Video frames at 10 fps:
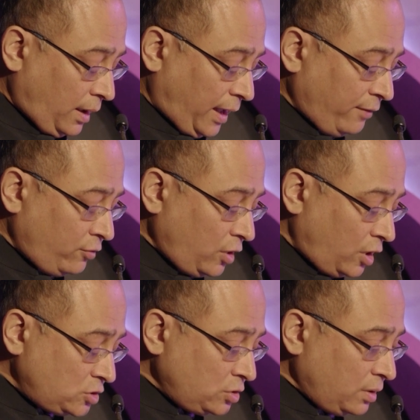I would
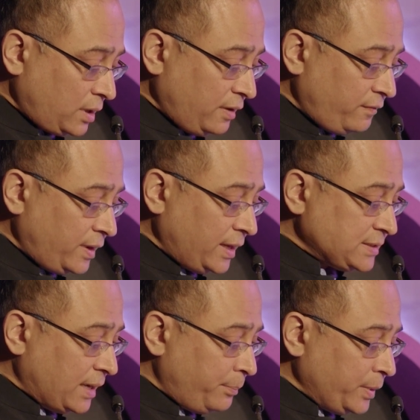also give an
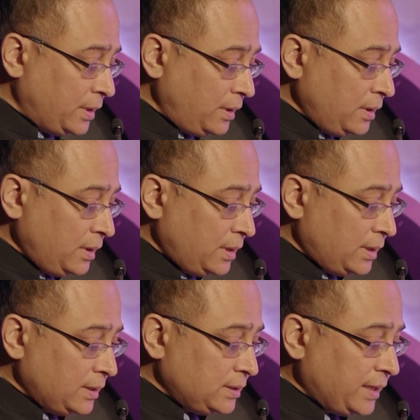example
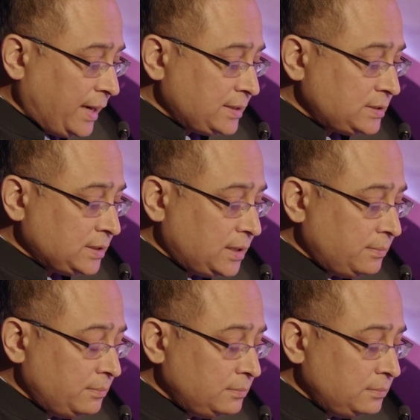that
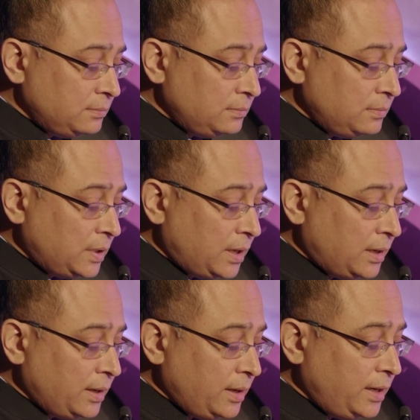
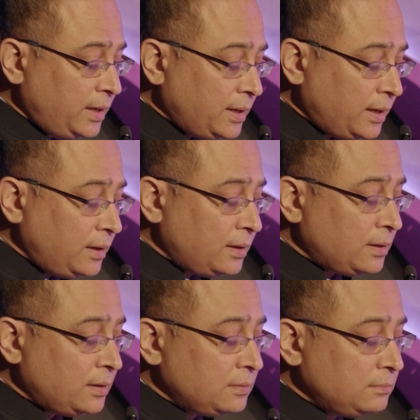Indian
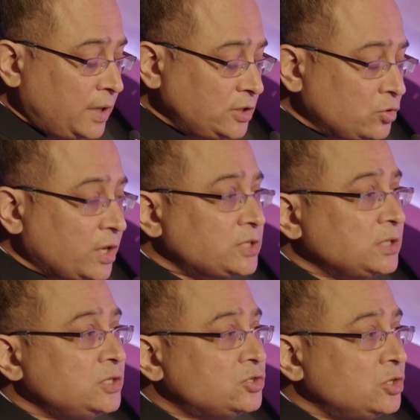
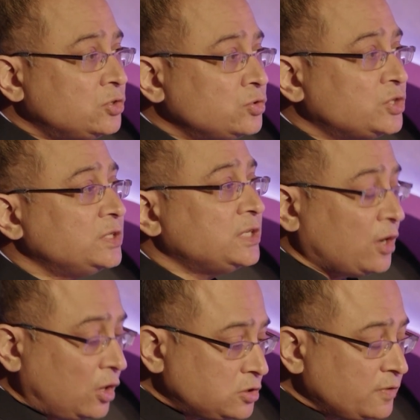educational institutions
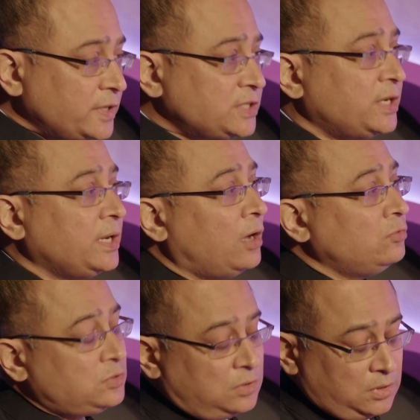are also venturing
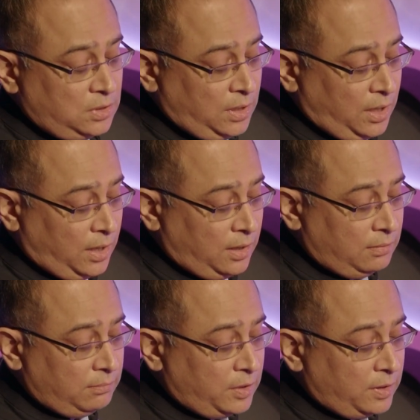out.
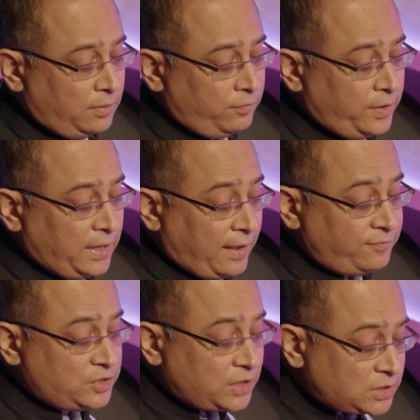We
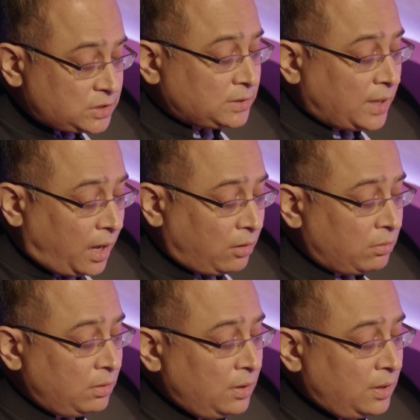have just
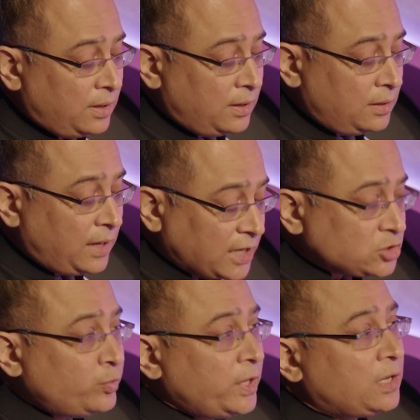now,
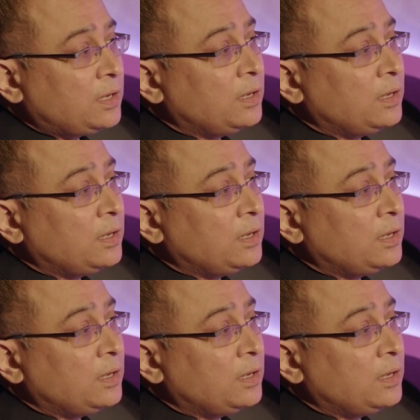last week,